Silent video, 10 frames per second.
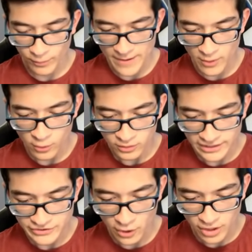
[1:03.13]
Rainbow,
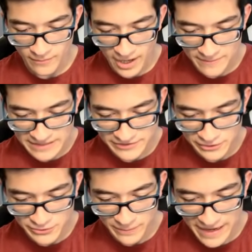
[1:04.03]
let's go. Come on, Messi,
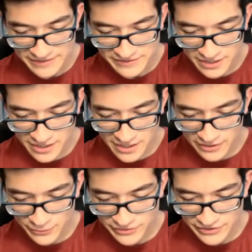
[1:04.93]
use the pace.
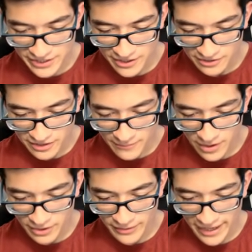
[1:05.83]
Use the skill. Come
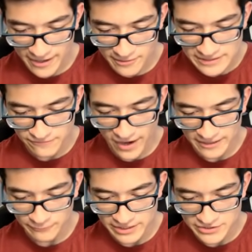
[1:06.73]
on. Okay, it's
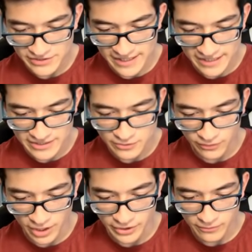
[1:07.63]
fine. We can just get it into
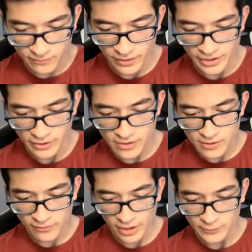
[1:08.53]
Ronaldo. Ronaldo,
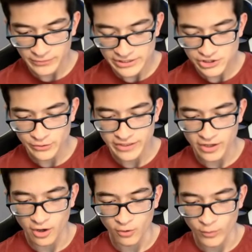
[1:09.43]
Ronaldo, please shoot it.
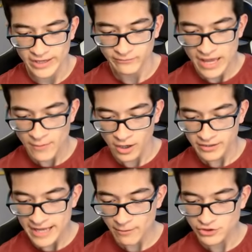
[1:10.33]
Oh, wait.
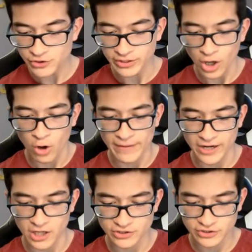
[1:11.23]
Neymar, Neymar, shoot it. Oh, my
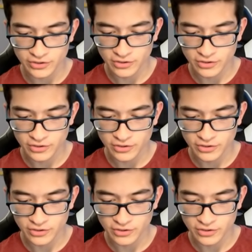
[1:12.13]
gosh.